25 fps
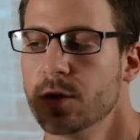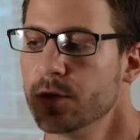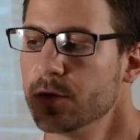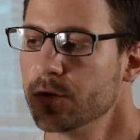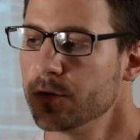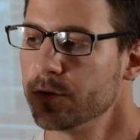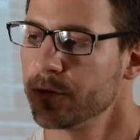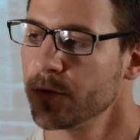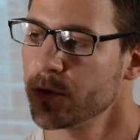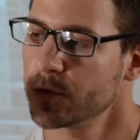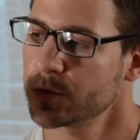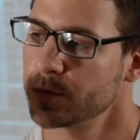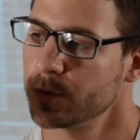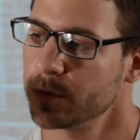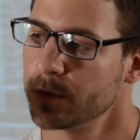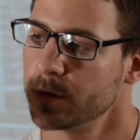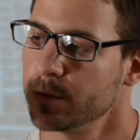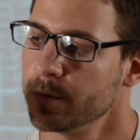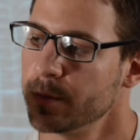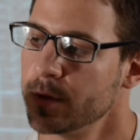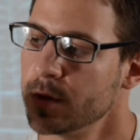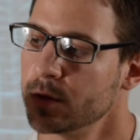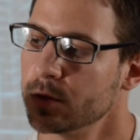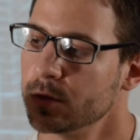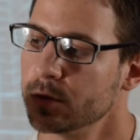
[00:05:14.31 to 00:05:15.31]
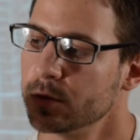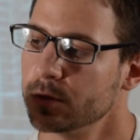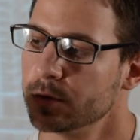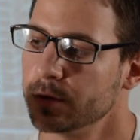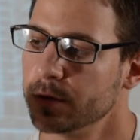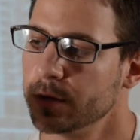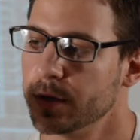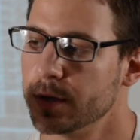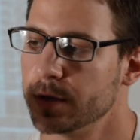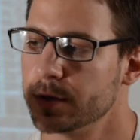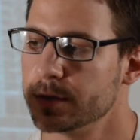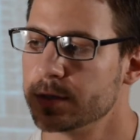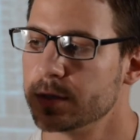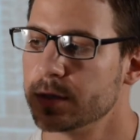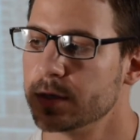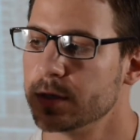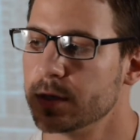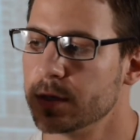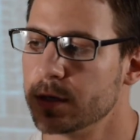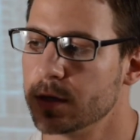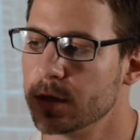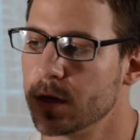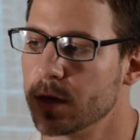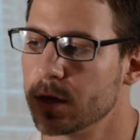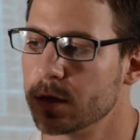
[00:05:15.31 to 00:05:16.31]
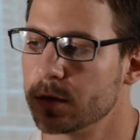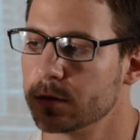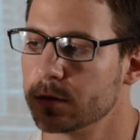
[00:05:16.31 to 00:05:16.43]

The first one in the middle is the